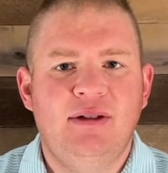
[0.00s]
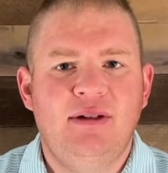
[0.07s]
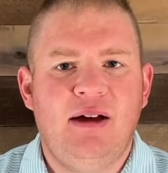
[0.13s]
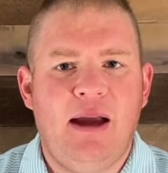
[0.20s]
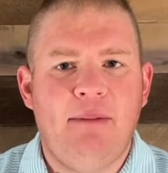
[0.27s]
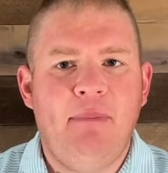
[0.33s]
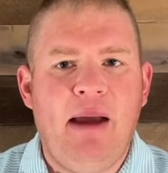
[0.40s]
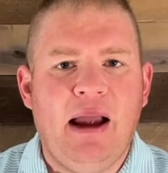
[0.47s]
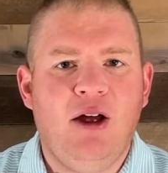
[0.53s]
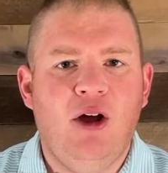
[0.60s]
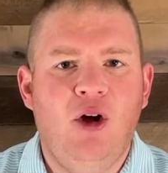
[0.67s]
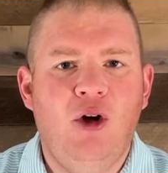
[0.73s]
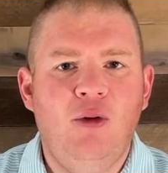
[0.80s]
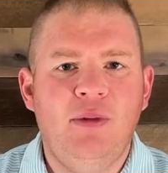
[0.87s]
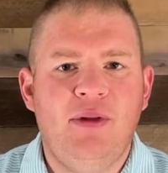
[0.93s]
I'm back
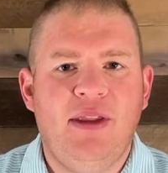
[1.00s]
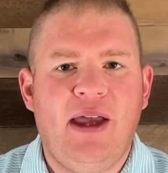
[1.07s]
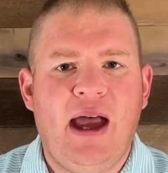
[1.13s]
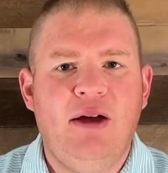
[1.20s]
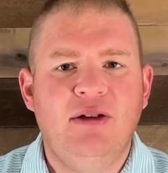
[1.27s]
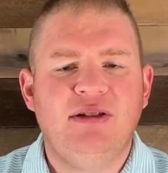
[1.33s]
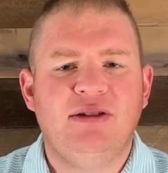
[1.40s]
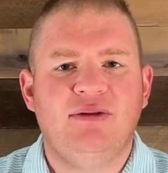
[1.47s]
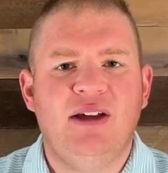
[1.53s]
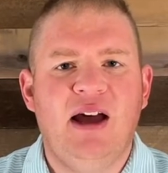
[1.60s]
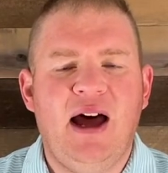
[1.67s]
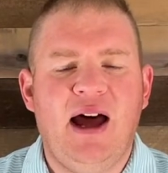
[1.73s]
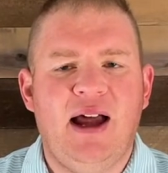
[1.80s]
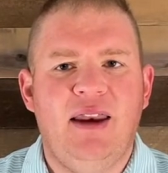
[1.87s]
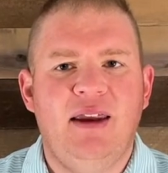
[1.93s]
home in the house of
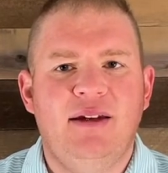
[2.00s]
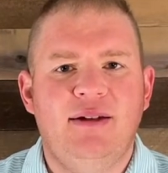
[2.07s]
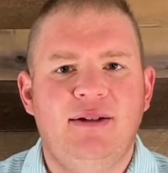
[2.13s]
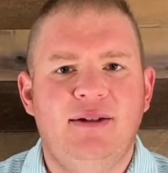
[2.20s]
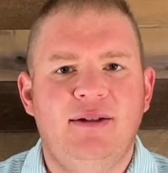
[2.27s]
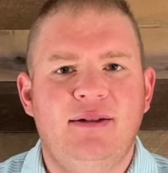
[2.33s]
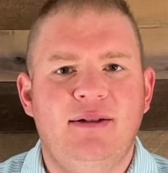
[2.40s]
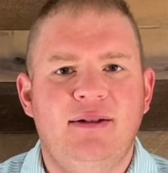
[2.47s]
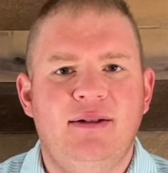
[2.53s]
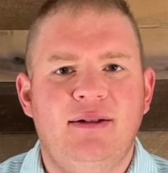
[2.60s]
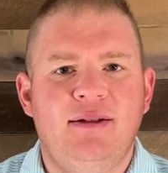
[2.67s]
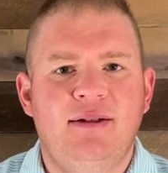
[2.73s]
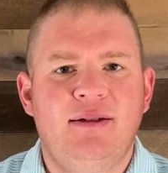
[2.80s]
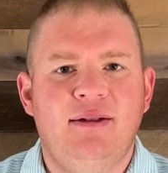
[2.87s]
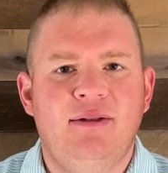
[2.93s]
God
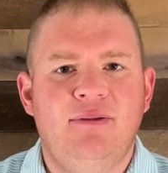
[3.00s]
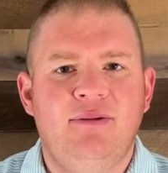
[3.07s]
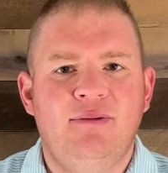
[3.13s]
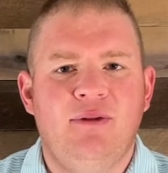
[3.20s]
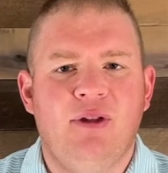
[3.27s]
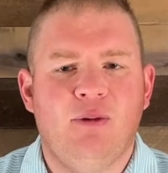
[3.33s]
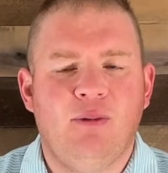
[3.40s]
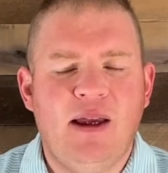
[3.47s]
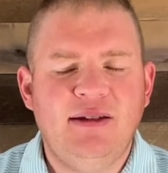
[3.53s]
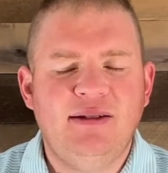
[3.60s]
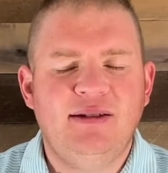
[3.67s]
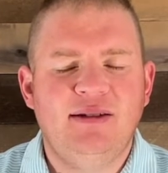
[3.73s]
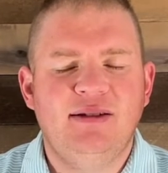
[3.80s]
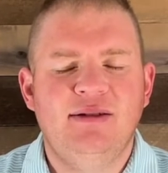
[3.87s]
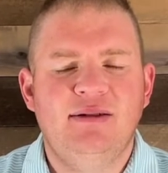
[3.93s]
for the
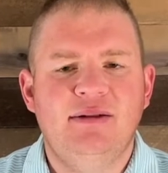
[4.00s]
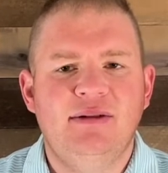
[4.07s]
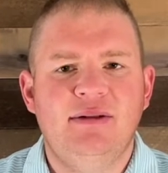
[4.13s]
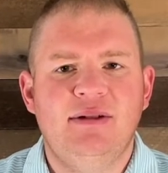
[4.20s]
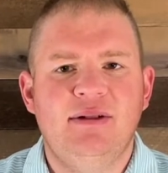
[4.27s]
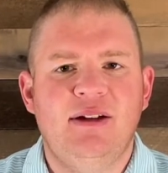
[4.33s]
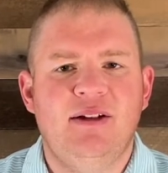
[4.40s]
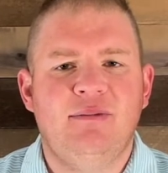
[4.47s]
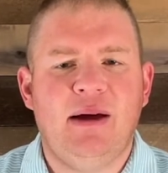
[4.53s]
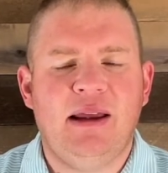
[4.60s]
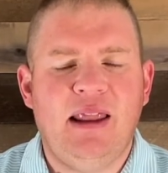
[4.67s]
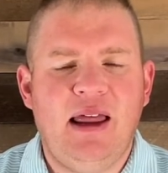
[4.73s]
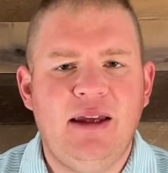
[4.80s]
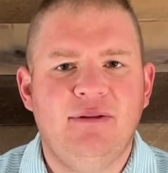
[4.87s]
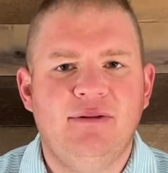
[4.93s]
rest of my
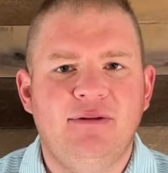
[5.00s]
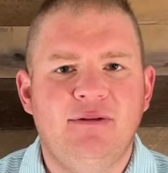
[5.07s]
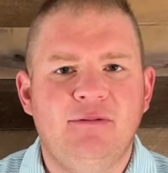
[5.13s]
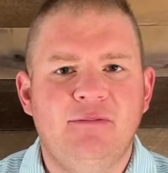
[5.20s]
life.